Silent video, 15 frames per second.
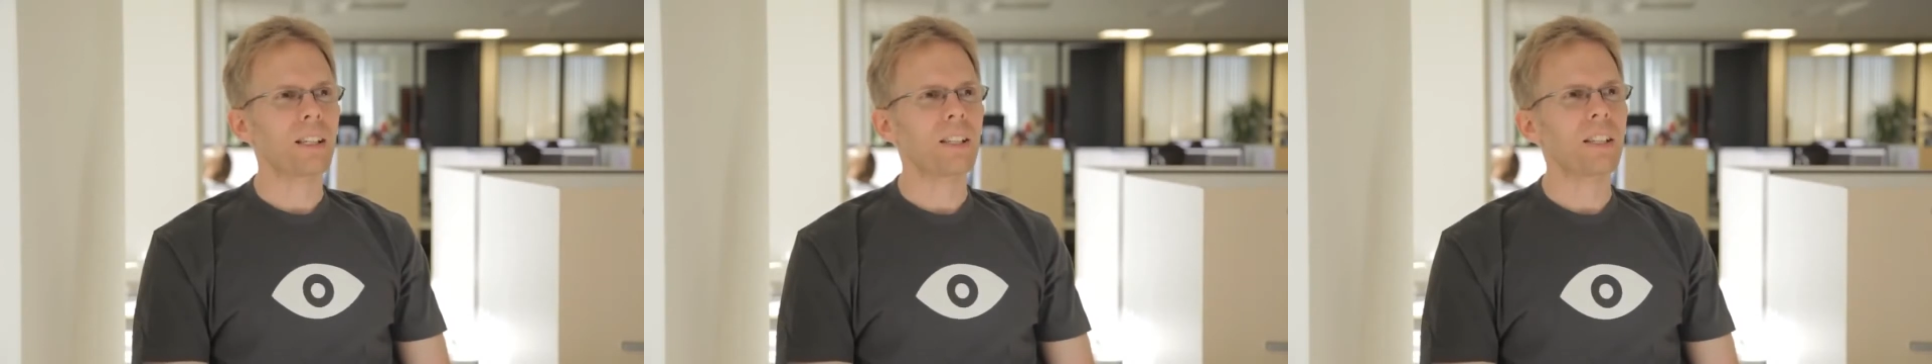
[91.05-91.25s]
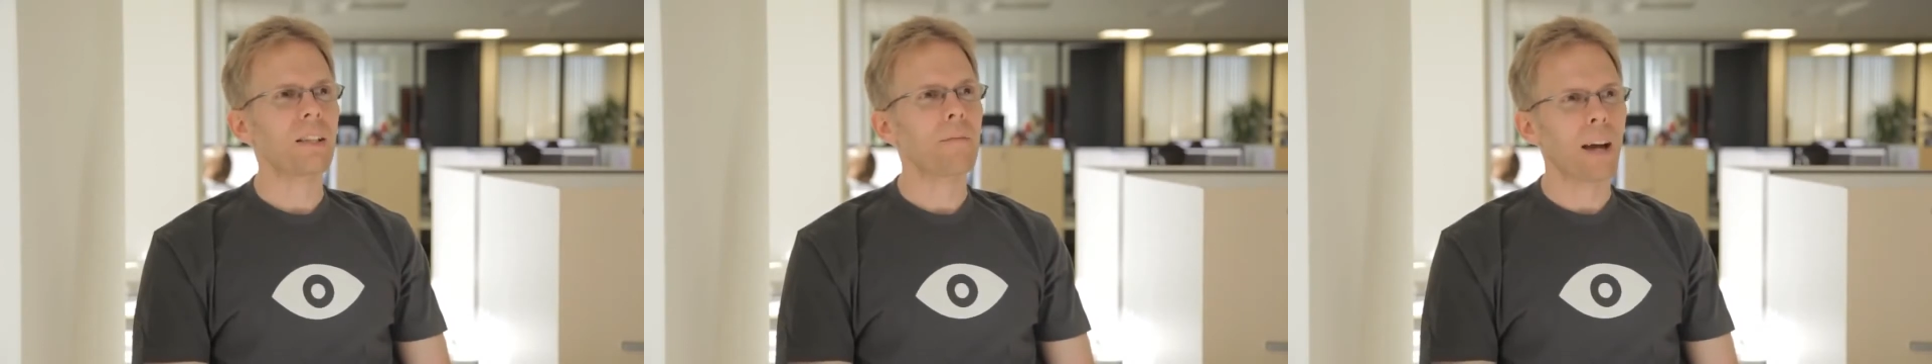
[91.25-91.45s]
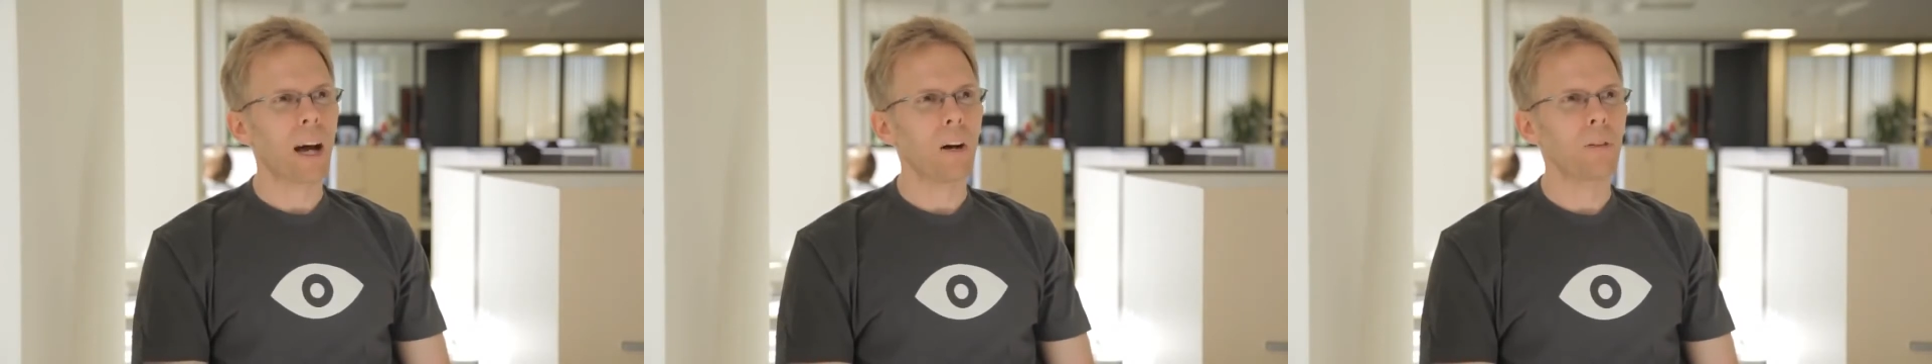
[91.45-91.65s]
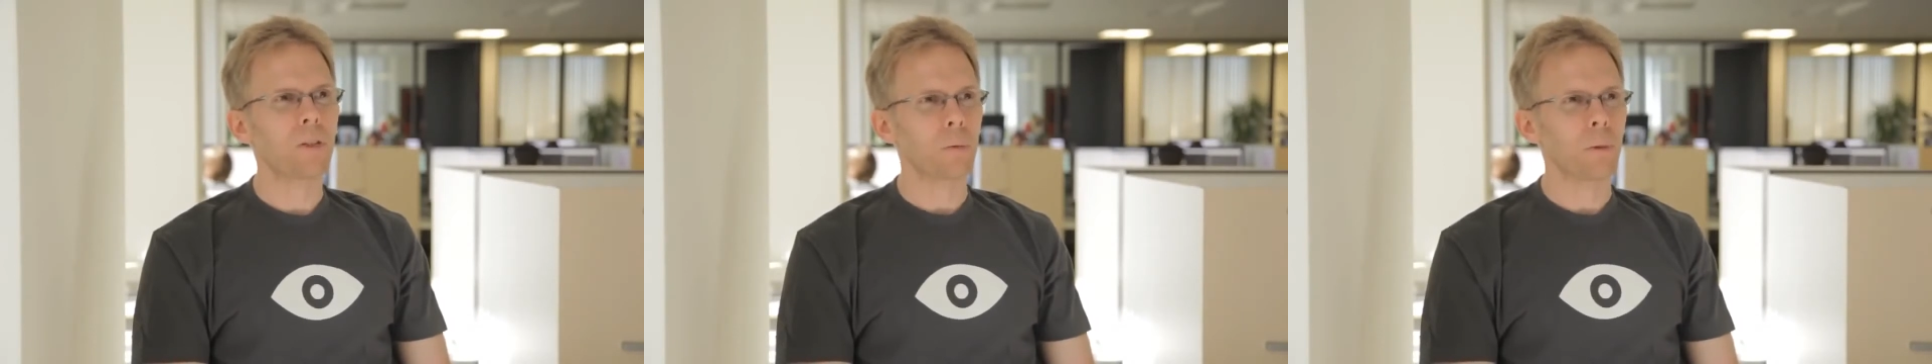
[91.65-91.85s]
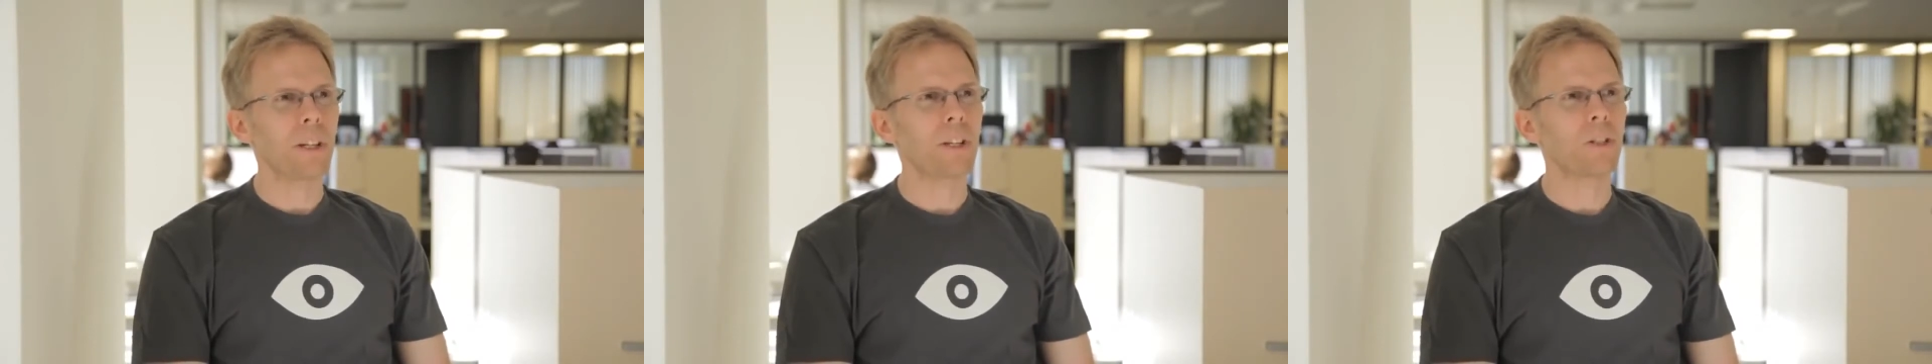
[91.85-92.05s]
to see
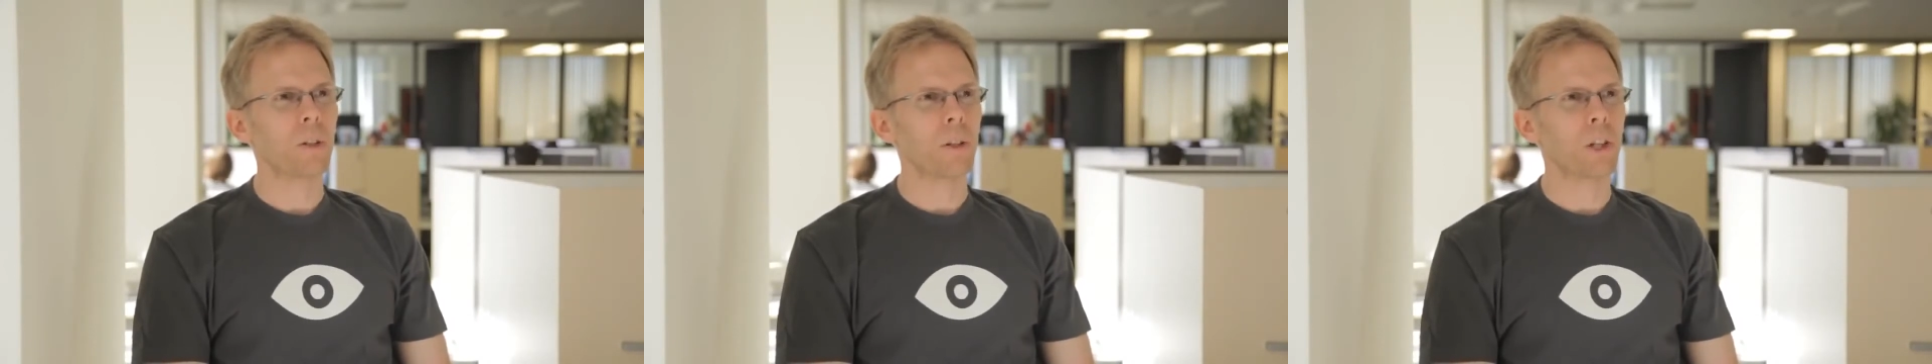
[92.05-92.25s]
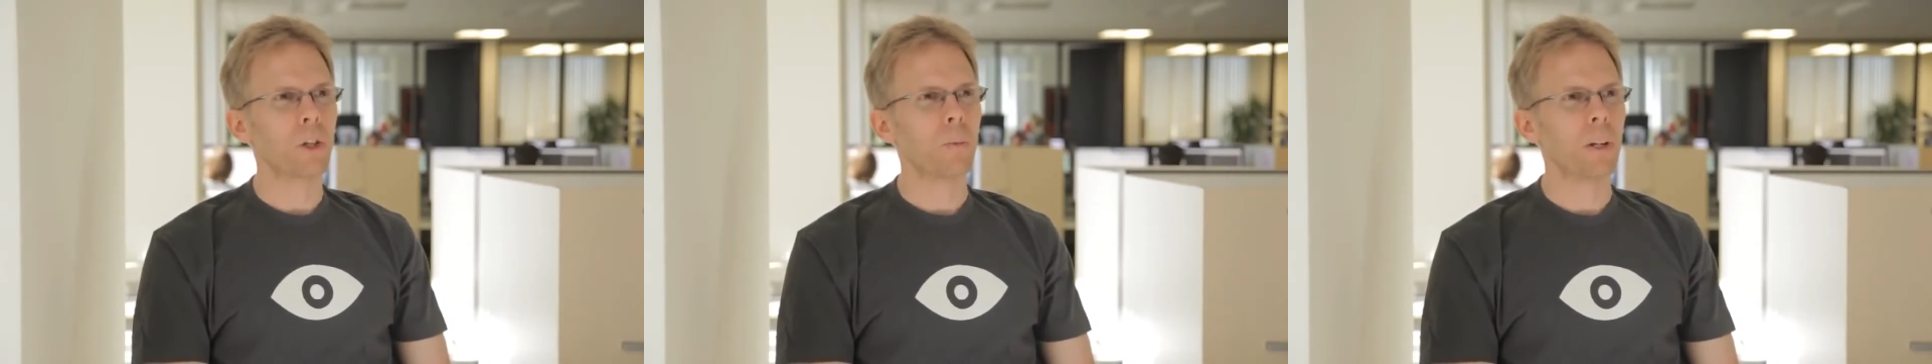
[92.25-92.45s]
Valve's research,